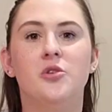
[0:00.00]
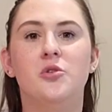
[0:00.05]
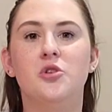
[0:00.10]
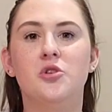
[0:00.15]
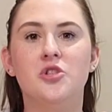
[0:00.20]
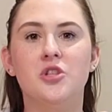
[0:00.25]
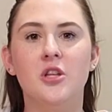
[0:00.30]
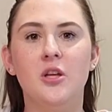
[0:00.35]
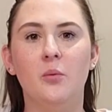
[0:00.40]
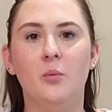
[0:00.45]

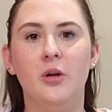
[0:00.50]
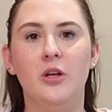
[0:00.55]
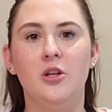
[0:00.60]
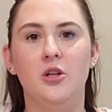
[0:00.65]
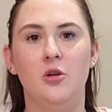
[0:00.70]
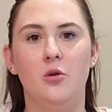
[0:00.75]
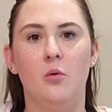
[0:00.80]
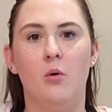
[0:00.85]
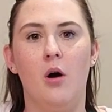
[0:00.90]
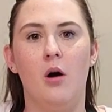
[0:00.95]
usually when
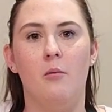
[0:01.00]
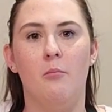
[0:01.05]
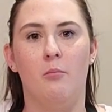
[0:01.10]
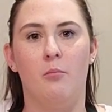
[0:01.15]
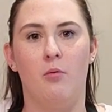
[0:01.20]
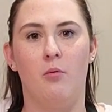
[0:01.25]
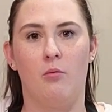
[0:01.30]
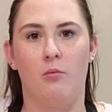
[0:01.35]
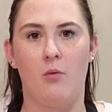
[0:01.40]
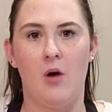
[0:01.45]
you
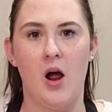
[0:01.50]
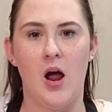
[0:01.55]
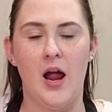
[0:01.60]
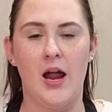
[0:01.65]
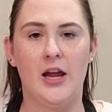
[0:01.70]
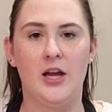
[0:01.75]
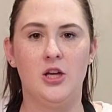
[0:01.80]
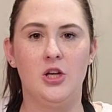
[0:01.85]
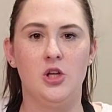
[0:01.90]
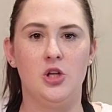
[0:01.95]

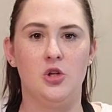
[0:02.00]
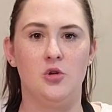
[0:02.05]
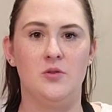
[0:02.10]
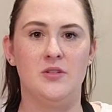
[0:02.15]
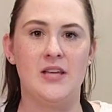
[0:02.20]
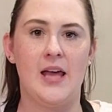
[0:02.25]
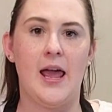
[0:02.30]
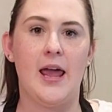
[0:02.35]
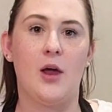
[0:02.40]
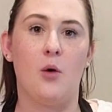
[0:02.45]
brine, you
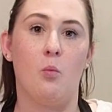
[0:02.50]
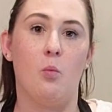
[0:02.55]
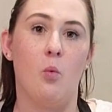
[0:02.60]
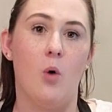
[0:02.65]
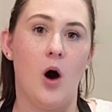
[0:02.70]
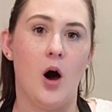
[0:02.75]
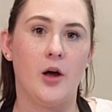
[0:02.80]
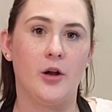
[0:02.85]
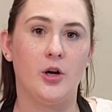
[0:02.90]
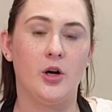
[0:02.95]
take
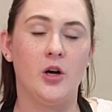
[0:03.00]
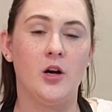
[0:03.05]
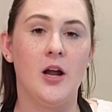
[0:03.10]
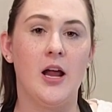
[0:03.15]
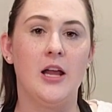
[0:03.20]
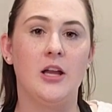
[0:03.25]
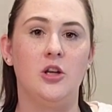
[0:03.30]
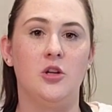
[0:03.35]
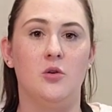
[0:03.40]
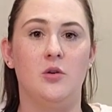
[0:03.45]
water
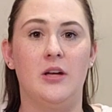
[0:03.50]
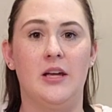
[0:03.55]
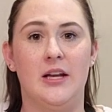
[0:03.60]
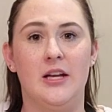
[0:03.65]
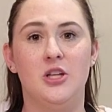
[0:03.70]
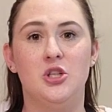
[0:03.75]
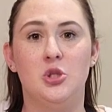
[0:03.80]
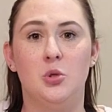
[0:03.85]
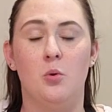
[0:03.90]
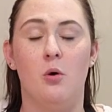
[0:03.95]
and you get
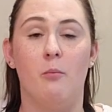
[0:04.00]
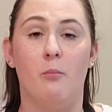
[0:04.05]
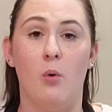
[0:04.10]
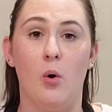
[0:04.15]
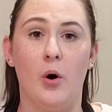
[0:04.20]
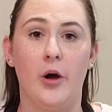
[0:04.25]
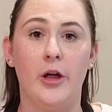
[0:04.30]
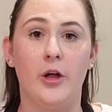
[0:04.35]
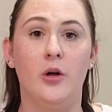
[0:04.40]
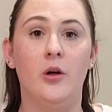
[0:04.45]
it to a
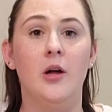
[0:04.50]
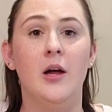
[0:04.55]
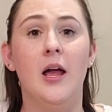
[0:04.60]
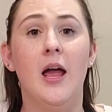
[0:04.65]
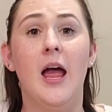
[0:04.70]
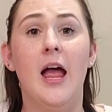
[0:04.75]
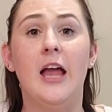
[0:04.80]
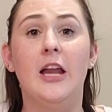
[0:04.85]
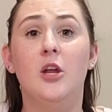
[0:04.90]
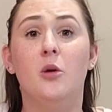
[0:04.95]
boil
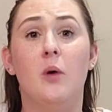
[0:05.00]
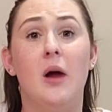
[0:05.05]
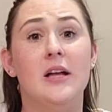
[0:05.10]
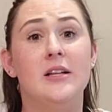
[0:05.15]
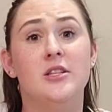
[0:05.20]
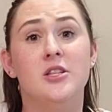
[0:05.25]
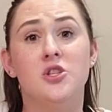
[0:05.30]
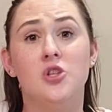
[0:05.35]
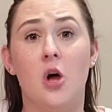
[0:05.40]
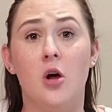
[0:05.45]
and you add
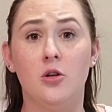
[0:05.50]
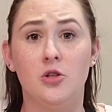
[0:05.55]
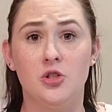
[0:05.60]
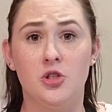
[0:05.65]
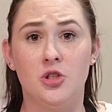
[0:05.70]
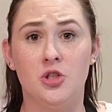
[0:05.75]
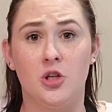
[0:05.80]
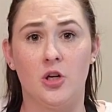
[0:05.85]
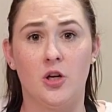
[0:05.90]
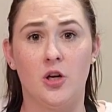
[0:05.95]
salt and
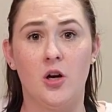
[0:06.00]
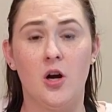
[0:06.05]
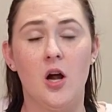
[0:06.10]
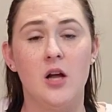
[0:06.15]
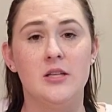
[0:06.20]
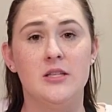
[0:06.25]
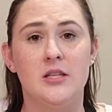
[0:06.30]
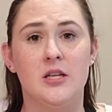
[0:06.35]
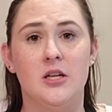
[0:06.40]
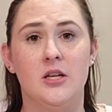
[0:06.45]
sugar
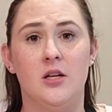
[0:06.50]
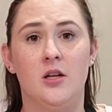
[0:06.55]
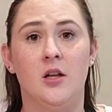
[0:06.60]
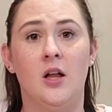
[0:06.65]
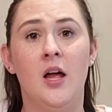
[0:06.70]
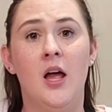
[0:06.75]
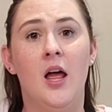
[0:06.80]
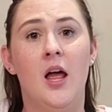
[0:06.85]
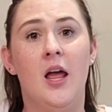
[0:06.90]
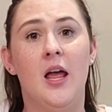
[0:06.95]
until
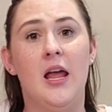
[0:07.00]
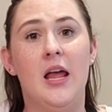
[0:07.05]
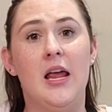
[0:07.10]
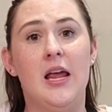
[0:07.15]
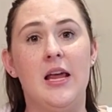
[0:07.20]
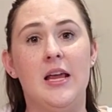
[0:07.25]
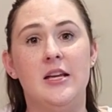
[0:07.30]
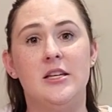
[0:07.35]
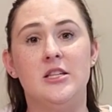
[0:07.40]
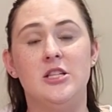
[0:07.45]

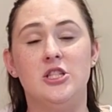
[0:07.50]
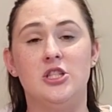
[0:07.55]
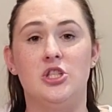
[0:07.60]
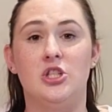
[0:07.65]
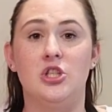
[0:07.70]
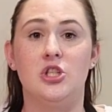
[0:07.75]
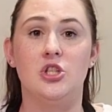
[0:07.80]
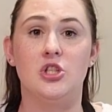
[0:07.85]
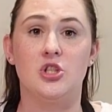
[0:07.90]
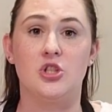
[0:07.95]
it
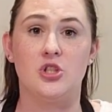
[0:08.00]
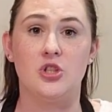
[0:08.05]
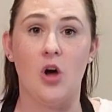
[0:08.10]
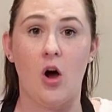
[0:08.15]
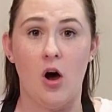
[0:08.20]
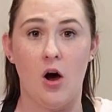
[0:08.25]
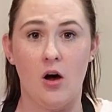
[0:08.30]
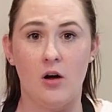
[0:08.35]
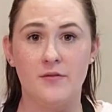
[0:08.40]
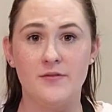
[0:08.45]

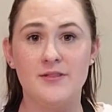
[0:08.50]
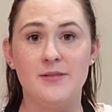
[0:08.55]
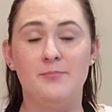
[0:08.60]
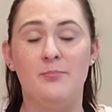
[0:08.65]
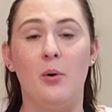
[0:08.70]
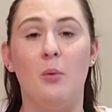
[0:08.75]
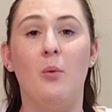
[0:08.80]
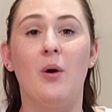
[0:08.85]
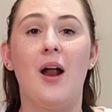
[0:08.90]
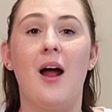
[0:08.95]
dissolves.
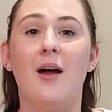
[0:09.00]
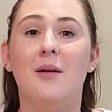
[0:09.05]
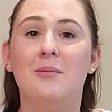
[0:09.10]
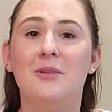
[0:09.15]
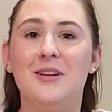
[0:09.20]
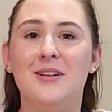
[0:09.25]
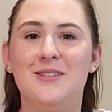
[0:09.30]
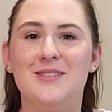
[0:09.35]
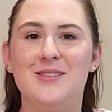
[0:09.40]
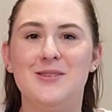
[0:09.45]
But what I'm
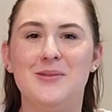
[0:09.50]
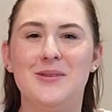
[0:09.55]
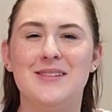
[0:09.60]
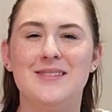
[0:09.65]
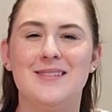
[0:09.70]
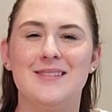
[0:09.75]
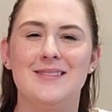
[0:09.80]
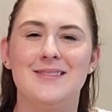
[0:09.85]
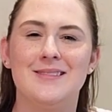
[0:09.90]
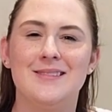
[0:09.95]
gonna do
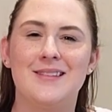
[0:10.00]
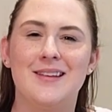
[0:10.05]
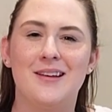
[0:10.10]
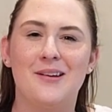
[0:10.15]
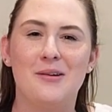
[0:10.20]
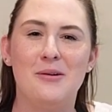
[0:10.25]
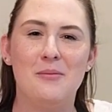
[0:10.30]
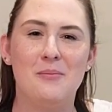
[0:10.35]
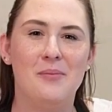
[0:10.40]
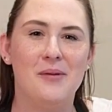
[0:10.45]
is a
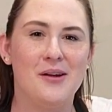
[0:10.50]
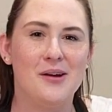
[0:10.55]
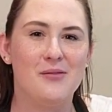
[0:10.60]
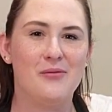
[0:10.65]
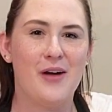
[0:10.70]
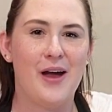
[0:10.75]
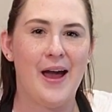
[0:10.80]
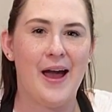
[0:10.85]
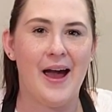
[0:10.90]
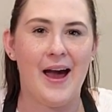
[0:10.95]
little bit of
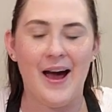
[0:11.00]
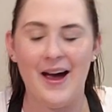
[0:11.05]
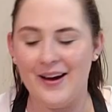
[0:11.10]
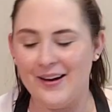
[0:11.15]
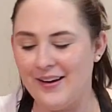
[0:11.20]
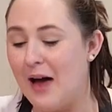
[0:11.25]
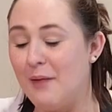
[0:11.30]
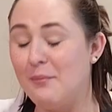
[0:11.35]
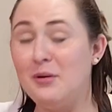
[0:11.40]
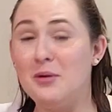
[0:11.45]
a
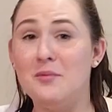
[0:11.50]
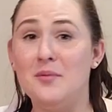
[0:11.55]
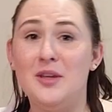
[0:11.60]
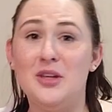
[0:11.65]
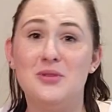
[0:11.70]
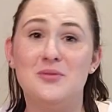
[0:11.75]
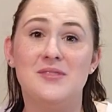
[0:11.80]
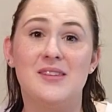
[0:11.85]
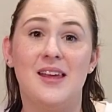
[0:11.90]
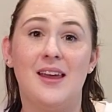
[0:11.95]
hack. I'm gonna be
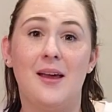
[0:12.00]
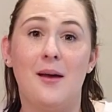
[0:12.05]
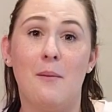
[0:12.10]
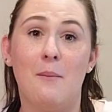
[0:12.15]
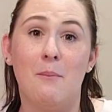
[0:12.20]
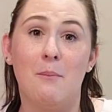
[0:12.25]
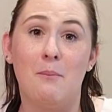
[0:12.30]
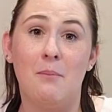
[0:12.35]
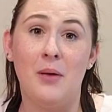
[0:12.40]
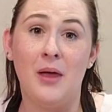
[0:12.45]

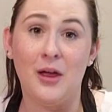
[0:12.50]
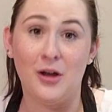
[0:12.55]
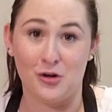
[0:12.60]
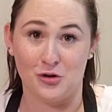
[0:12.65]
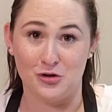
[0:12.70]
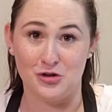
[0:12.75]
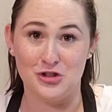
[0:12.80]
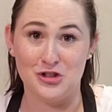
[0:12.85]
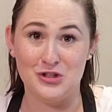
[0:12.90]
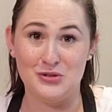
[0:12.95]
using
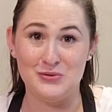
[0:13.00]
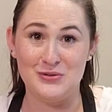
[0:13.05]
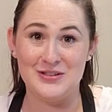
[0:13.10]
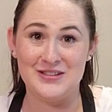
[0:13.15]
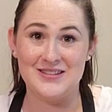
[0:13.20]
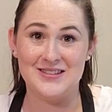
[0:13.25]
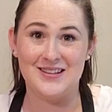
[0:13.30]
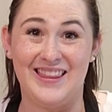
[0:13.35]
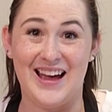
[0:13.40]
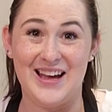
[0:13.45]
pickle
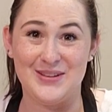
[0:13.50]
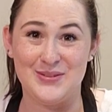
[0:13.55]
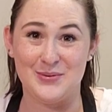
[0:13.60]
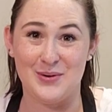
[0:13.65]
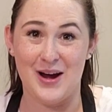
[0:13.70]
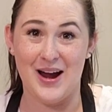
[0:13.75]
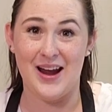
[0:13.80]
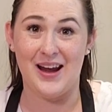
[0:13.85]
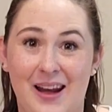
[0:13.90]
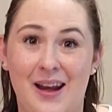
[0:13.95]
juice. That's
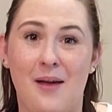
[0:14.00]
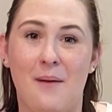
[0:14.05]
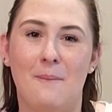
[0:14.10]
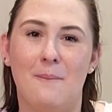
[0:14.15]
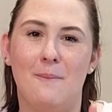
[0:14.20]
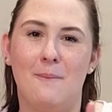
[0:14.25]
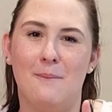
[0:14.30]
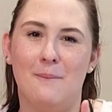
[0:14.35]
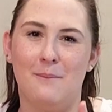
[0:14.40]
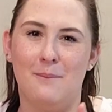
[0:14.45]
right,
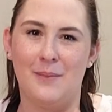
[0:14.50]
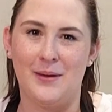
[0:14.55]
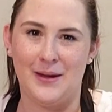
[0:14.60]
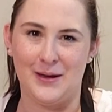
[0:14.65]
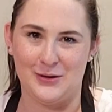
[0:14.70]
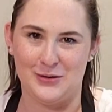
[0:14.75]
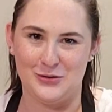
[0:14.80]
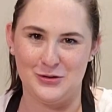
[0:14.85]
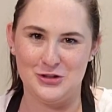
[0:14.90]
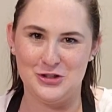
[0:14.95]

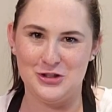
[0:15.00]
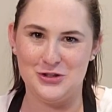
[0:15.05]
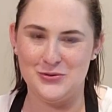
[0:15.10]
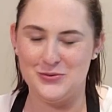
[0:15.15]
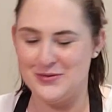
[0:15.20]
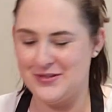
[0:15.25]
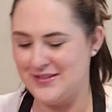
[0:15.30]
pickle juice.